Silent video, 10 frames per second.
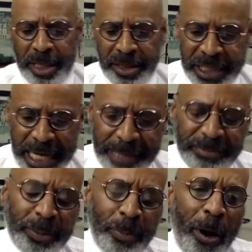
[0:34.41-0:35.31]

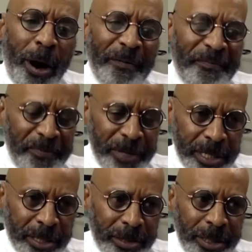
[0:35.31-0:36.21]
James
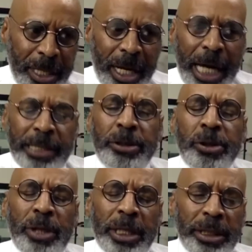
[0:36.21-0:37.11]
Barfield. How you
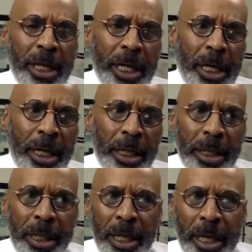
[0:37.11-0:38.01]
doing,
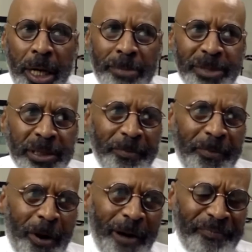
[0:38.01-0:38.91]
Mr.
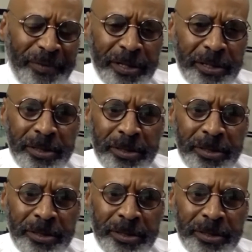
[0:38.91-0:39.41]
Barfield?